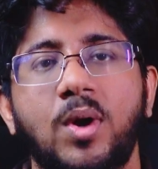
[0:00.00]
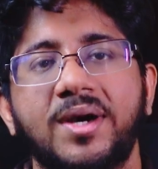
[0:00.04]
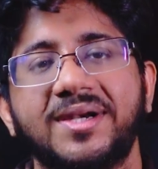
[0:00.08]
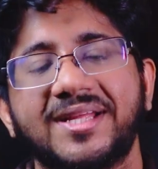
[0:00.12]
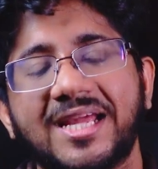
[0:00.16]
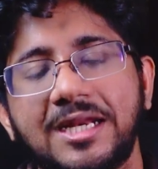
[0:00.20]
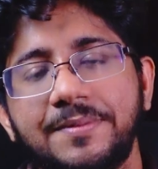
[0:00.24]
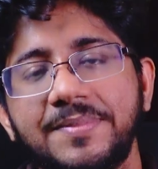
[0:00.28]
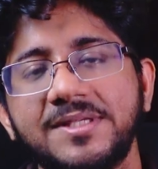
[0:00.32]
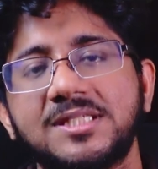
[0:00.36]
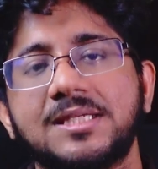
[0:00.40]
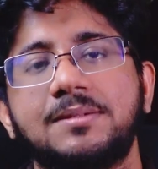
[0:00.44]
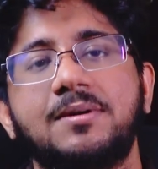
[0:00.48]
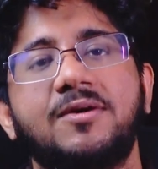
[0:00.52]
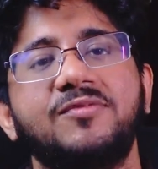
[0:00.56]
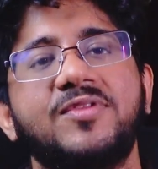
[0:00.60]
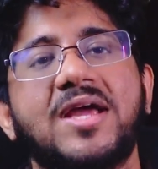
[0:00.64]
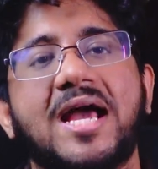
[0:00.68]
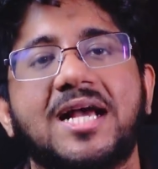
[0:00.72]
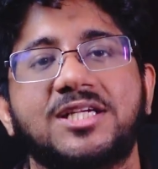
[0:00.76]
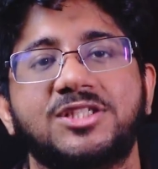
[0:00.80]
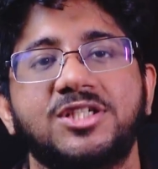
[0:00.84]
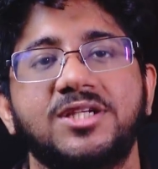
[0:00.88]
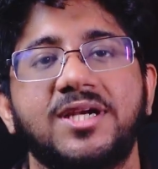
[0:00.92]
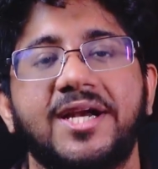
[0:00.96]
what can be some of
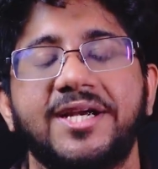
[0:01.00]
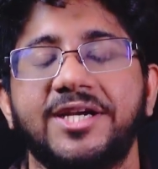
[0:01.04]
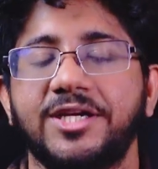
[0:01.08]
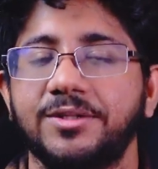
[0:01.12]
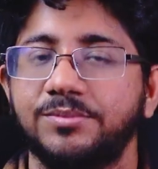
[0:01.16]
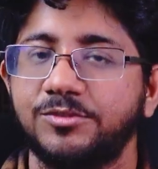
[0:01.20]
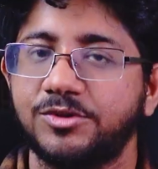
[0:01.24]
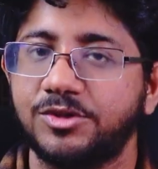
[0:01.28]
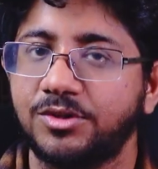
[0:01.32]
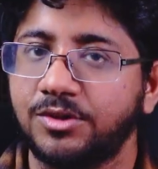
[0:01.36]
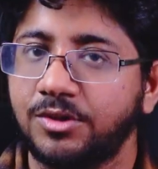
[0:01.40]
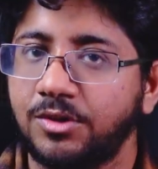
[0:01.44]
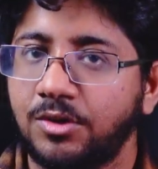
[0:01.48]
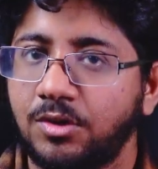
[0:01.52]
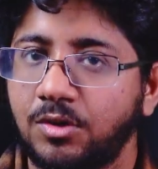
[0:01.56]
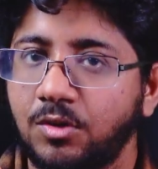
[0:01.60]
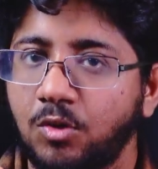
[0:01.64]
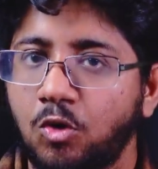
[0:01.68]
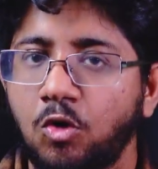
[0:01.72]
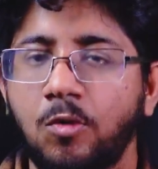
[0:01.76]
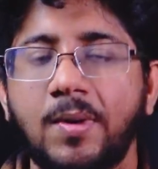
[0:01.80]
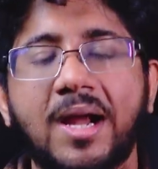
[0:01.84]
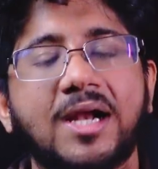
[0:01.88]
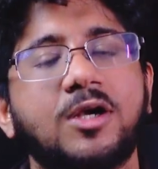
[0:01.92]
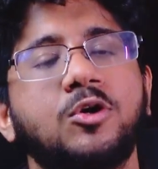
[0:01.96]
the action items?
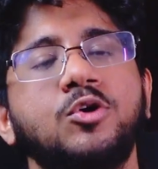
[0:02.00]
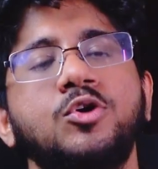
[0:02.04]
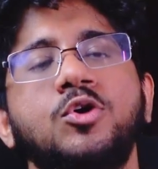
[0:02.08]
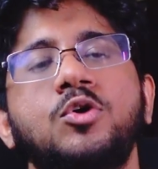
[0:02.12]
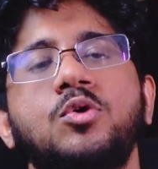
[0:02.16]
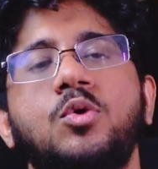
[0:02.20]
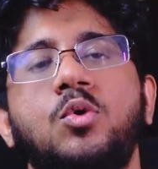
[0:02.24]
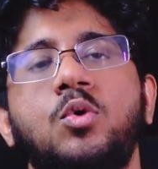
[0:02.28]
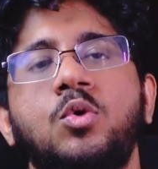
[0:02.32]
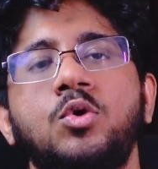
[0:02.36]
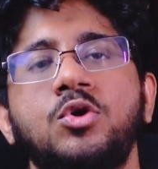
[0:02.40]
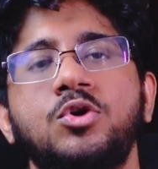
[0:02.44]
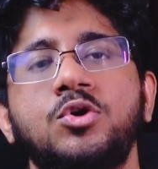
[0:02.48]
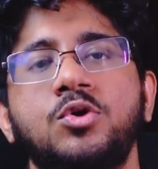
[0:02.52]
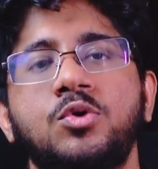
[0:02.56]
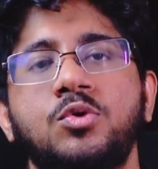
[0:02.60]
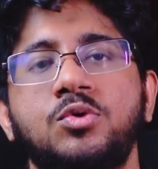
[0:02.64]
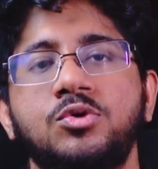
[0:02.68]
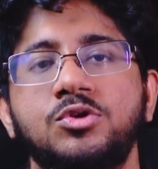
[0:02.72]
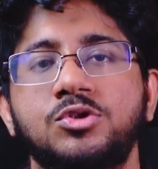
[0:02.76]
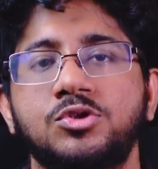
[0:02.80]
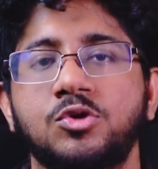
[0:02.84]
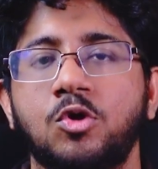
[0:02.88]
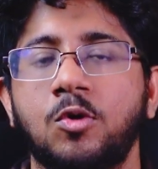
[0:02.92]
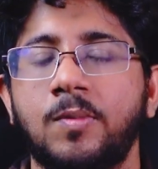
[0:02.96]
Go back to your old
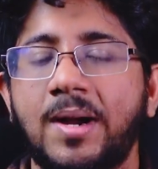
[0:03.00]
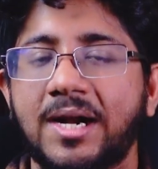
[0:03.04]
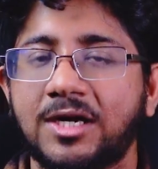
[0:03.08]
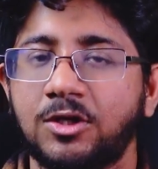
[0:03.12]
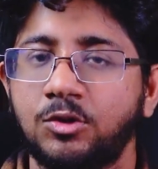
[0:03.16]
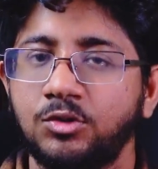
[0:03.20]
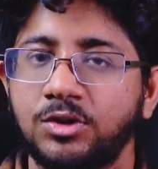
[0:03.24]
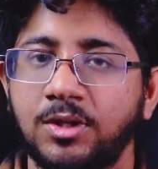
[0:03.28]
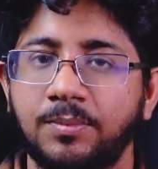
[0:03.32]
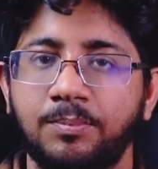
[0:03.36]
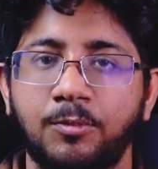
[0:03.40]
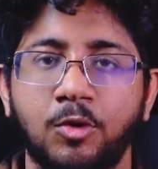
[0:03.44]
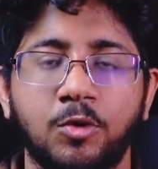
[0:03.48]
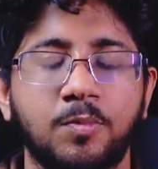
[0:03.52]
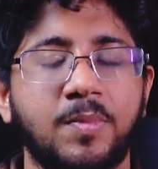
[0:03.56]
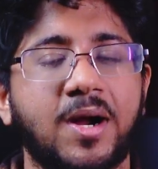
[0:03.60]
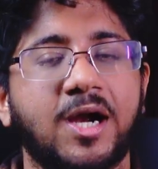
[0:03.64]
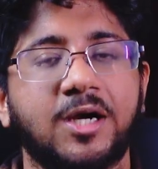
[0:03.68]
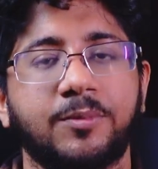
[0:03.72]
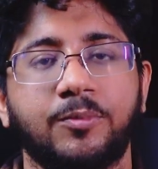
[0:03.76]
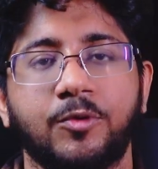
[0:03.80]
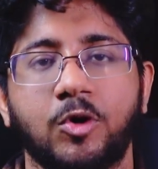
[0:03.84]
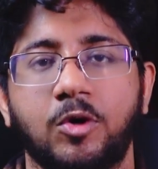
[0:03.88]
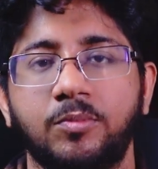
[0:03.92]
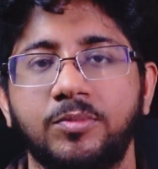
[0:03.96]
notes, go back to the
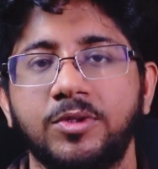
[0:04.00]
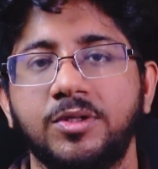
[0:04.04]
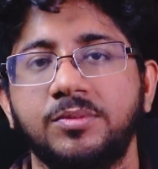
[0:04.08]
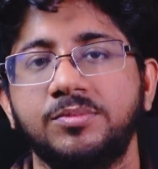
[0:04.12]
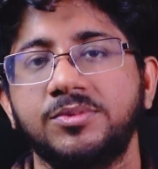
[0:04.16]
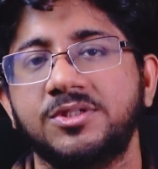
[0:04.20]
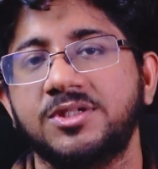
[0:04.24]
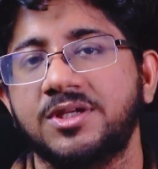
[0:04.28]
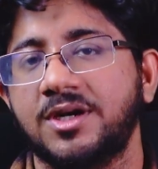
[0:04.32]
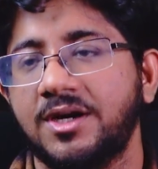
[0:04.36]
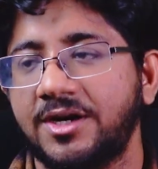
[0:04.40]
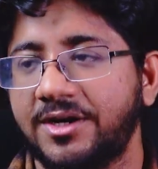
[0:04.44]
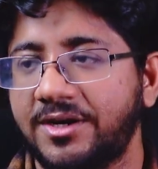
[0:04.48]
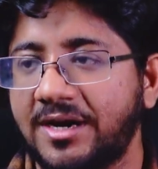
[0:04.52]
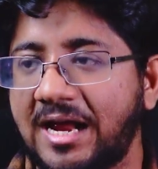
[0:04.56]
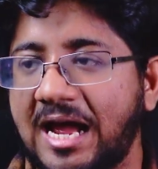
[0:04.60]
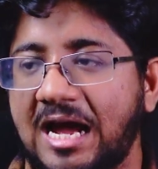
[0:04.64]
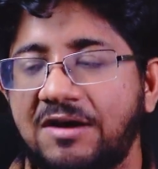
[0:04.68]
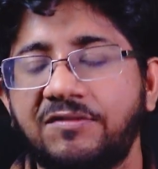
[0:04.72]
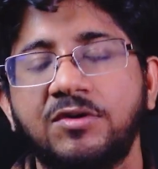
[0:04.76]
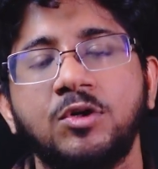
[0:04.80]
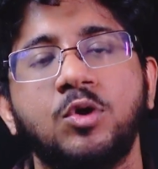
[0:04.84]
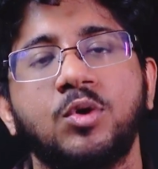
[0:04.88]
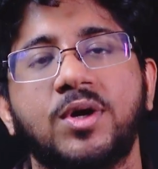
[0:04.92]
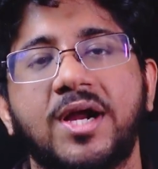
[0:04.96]
bookmarked problems,
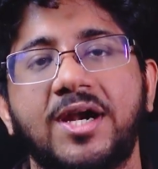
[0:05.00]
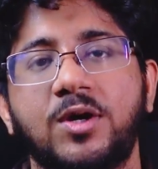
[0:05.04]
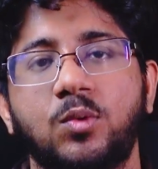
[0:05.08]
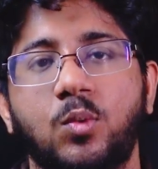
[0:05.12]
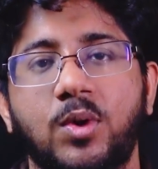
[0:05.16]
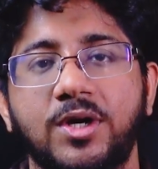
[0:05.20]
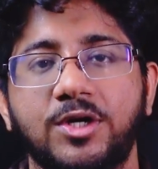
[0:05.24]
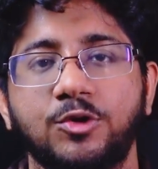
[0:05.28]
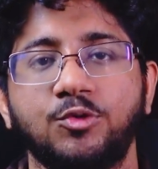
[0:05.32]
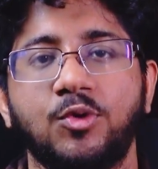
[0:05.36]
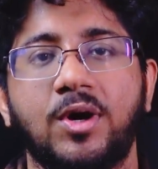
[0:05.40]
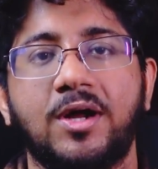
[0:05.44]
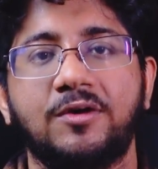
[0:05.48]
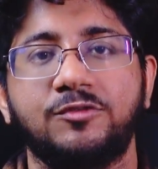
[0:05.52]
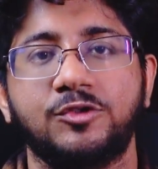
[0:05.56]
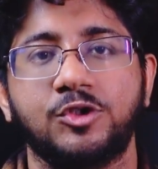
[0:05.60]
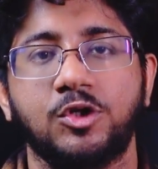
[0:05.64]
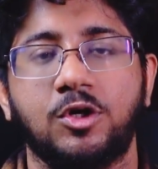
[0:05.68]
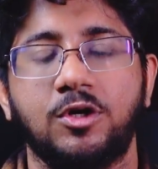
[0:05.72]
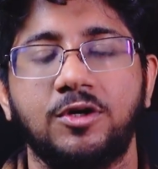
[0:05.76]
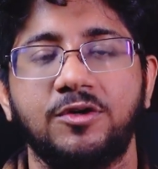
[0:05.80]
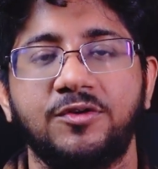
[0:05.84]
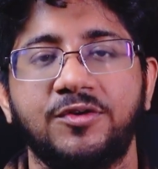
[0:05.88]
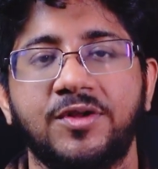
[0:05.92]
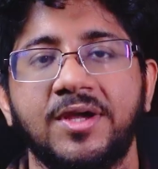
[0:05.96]
have a look at what you have
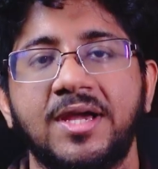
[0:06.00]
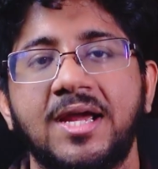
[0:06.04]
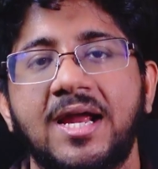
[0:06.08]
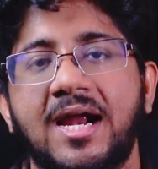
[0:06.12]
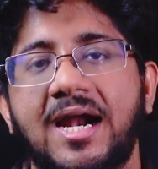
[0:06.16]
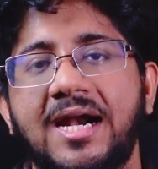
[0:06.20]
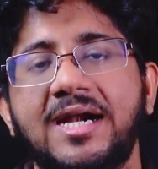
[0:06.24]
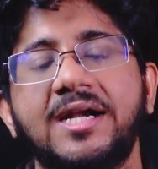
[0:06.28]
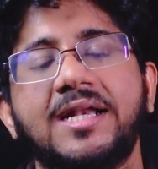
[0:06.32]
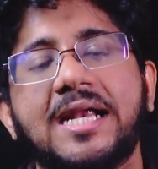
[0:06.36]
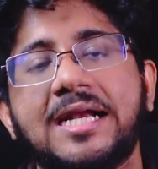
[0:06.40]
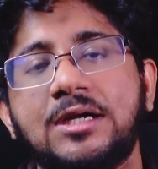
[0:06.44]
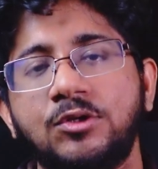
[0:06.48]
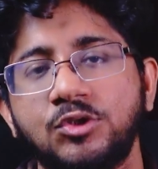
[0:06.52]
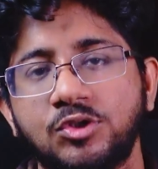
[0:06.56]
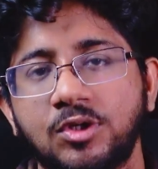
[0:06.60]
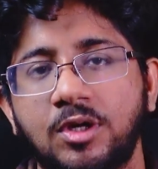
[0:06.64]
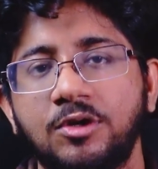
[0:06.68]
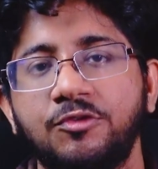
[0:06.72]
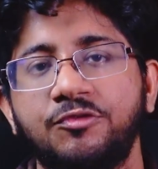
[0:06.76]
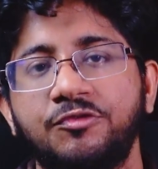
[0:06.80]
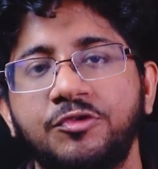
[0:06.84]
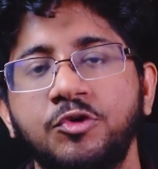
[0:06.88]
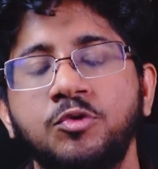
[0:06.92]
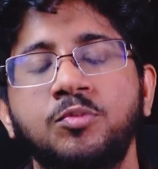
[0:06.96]
solved and try to
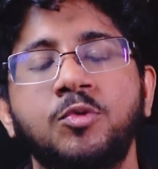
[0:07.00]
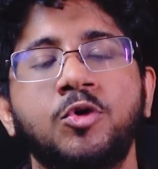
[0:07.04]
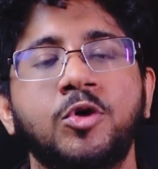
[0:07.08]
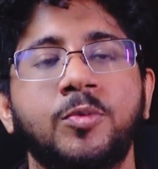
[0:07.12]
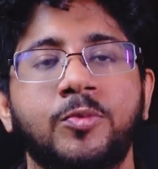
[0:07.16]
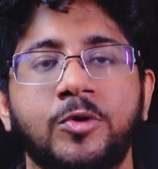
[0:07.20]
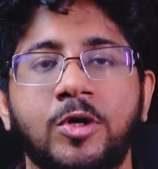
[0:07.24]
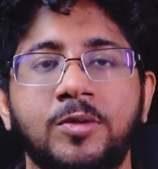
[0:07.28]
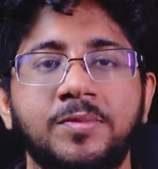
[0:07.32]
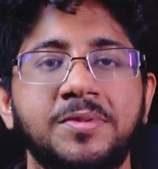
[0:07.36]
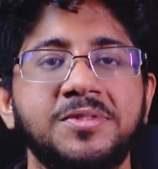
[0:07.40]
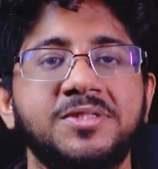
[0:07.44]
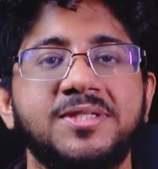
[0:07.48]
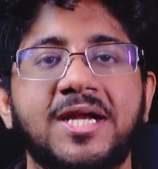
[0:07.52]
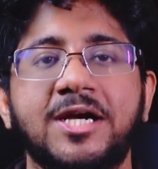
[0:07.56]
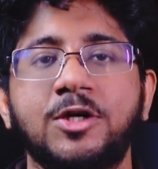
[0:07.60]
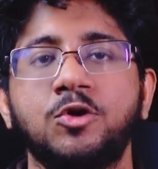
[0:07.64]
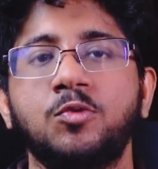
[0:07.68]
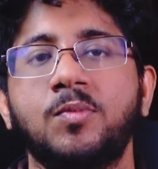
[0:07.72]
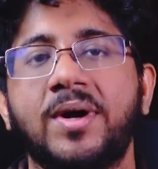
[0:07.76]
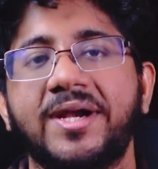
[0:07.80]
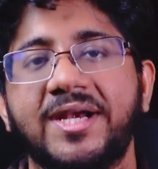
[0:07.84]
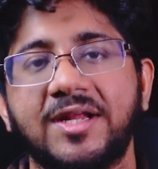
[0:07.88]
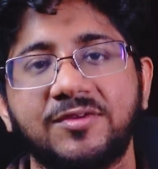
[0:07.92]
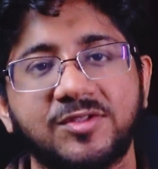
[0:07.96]
solve few more problems
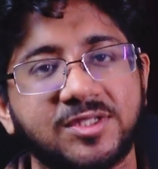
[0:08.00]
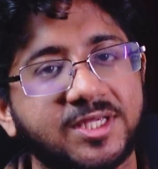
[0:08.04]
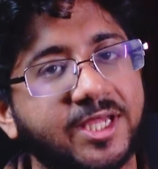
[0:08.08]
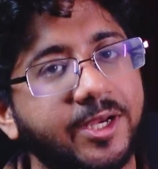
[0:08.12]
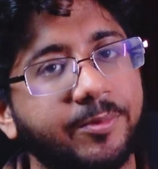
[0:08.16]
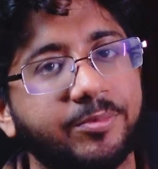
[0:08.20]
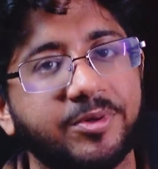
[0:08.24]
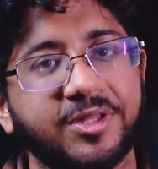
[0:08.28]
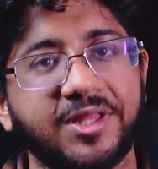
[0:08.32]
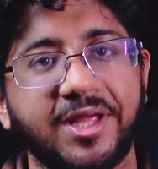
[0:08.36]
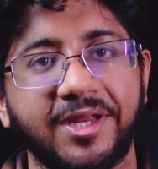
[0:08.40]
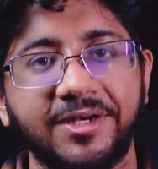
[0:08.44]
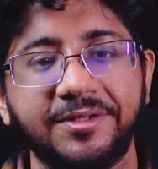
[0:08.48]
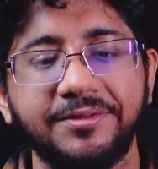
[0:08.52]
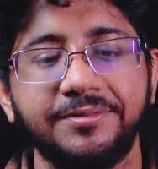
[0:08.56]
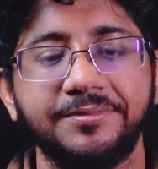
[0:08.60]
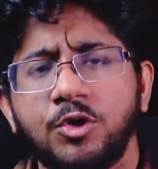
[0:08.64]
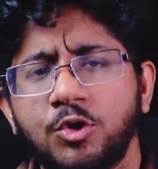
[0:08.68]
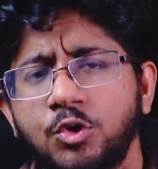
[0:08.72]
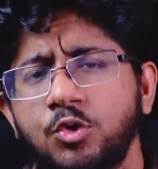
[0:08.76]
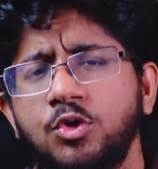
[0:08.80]
that you might have skipped then.